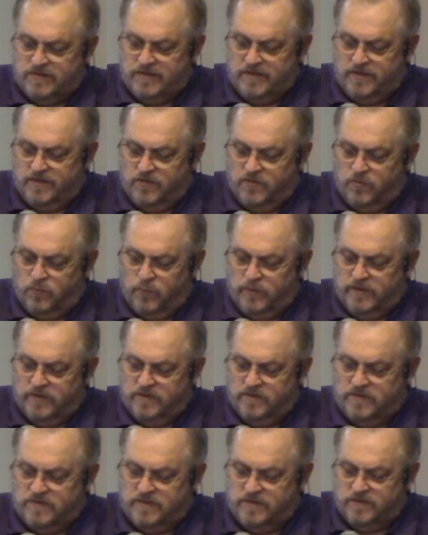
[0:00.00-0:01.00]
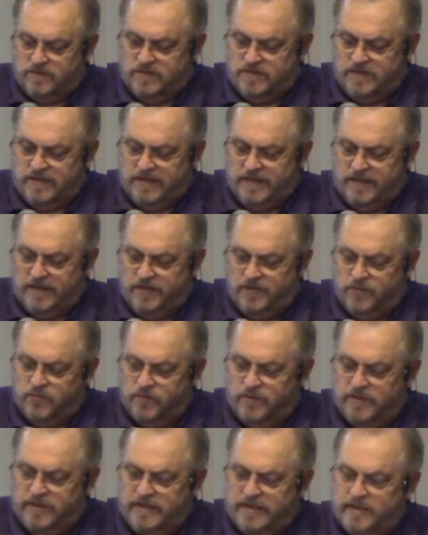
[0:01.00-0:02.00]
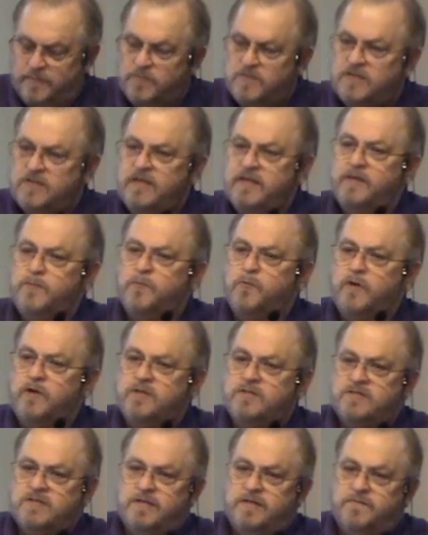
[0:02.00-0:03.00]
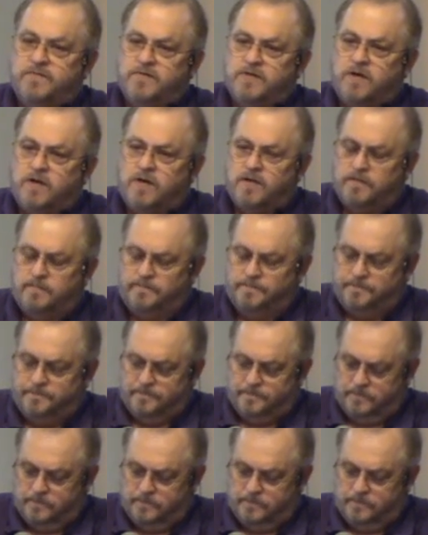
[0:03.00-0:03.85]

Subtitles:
sitting on the windowsill, sinking into a deep sleep while Steve talked.